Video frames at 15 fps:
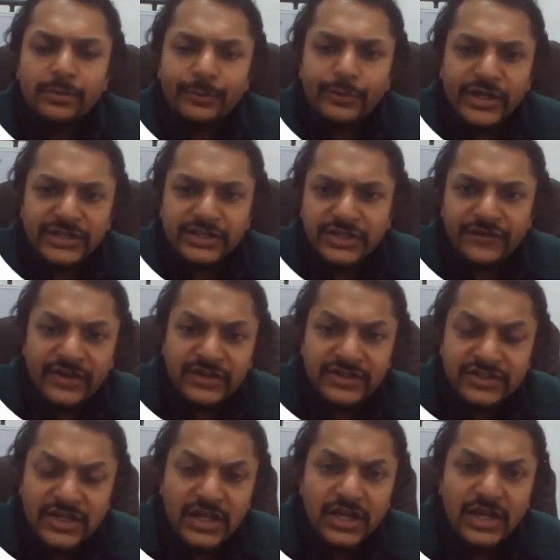potential
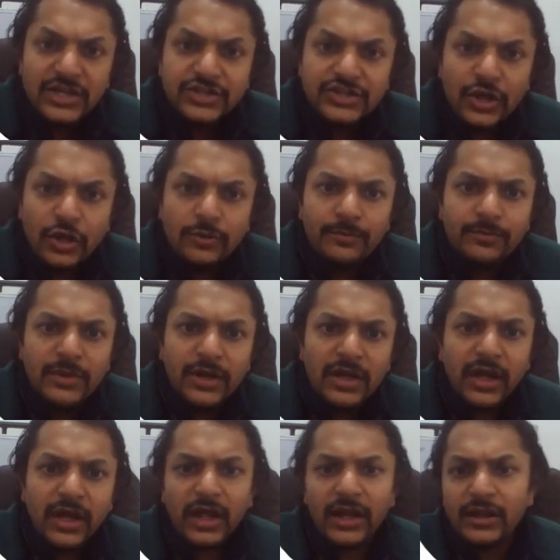difference. So
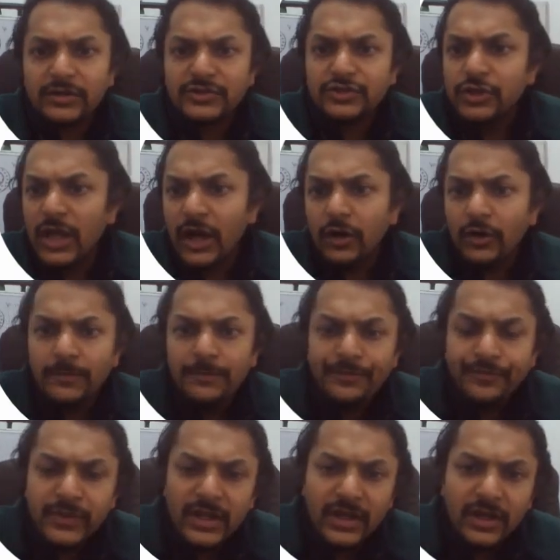now
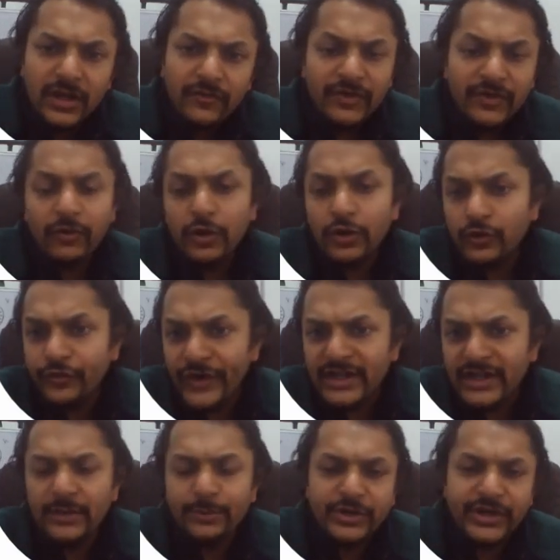we want to
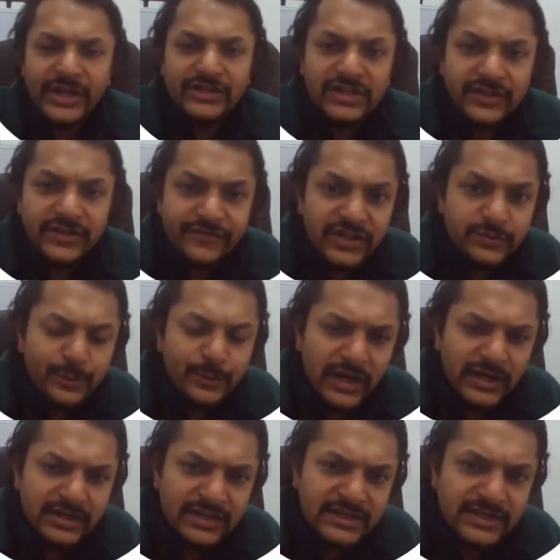find the potential difference,
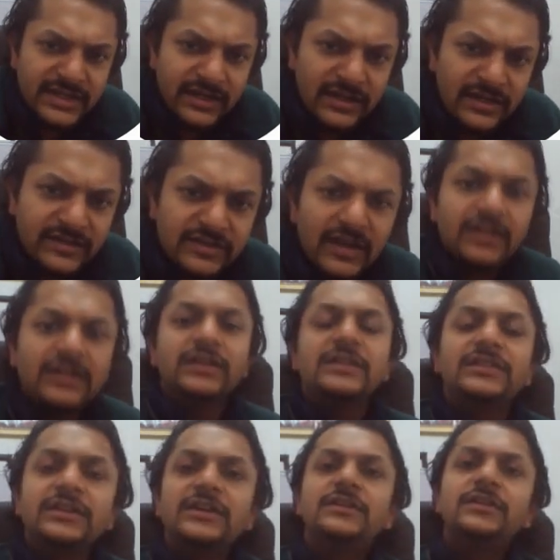but there is
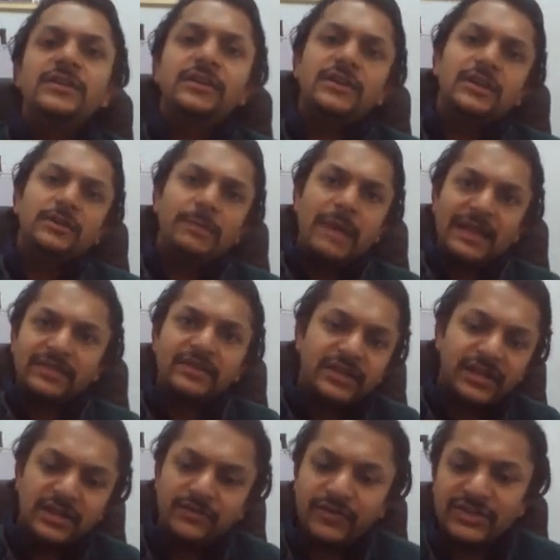another method
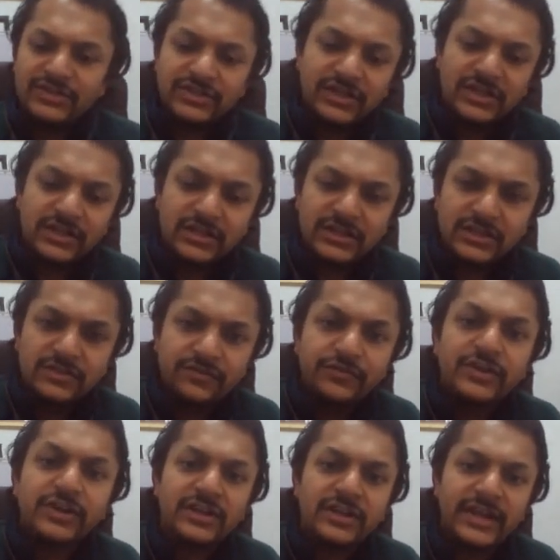in which the
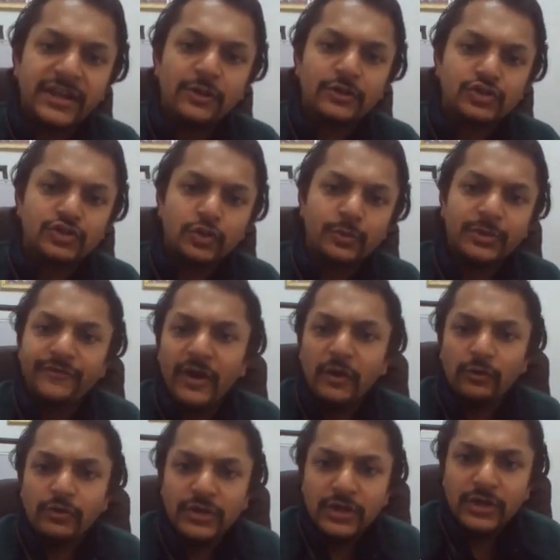work can also be
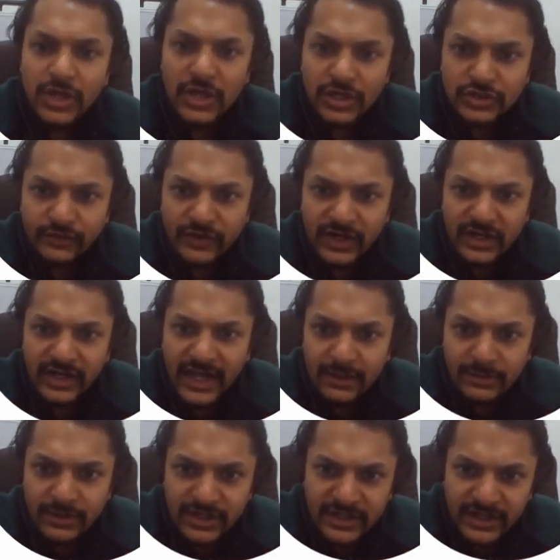found. So work
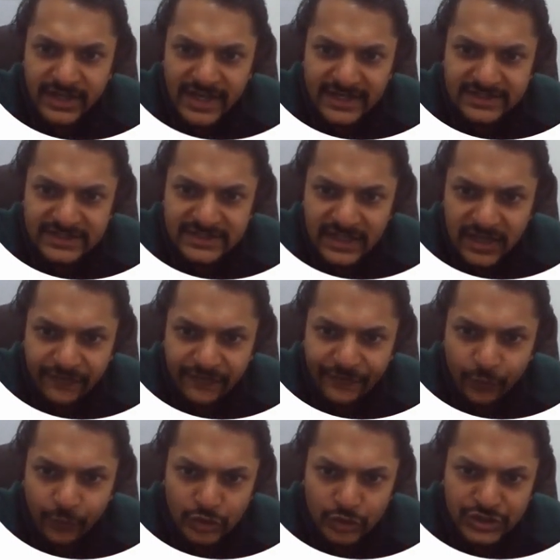can be written as
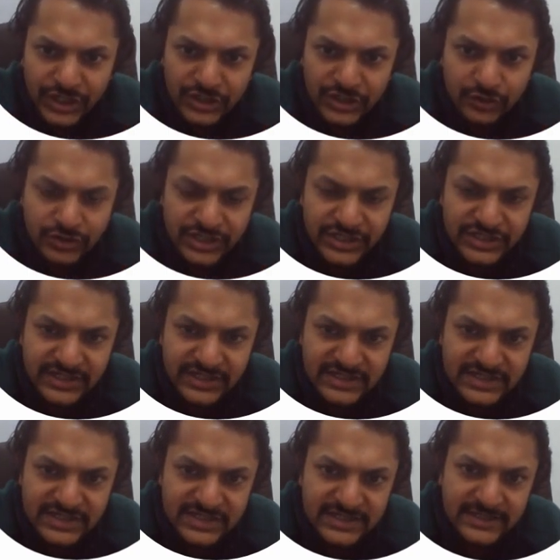force into
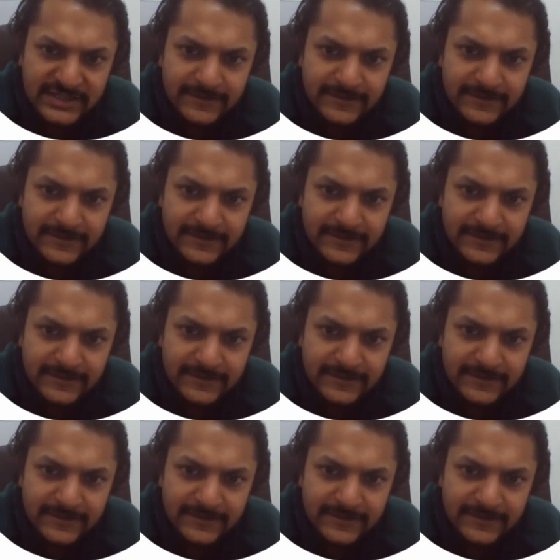distance.